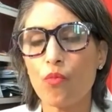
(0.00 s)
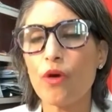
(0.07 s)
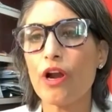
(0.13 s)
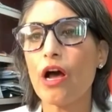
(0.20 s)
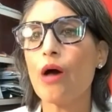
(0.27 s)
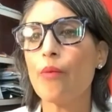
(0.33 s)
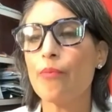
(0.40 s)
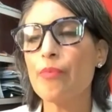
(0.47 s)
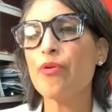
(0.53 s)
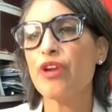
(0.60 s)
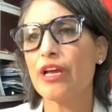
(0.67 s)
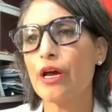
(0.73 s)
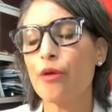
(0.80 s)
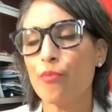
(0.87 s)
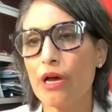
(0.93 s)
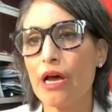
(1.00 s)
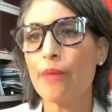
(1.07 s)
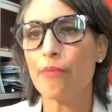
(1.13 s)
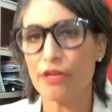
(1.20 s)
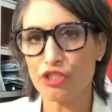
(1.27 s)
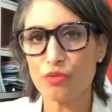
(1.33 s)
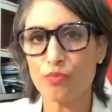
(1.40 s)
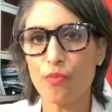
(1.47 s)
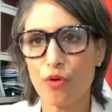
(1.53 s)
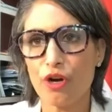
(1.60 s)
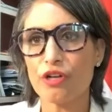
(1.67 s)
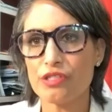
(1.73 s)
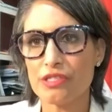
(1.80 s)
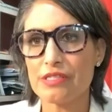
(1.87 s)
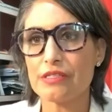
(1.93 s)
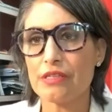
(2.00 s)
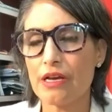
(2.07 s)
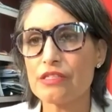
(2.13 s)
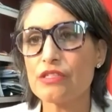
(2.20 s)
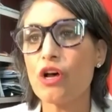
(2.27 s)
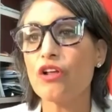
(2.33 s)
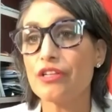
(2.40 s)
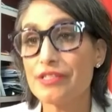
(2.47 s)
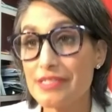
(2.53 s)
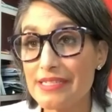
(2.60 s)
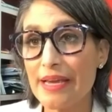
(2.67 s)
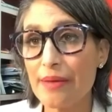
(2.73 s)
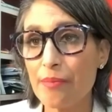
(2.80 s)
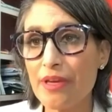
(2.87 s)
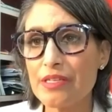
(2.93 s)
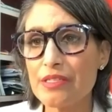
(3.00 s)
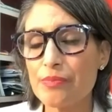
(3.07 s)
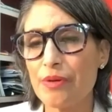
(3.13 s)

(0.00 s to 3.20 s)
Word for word: what I'll be putting on a much more uh, solid statement,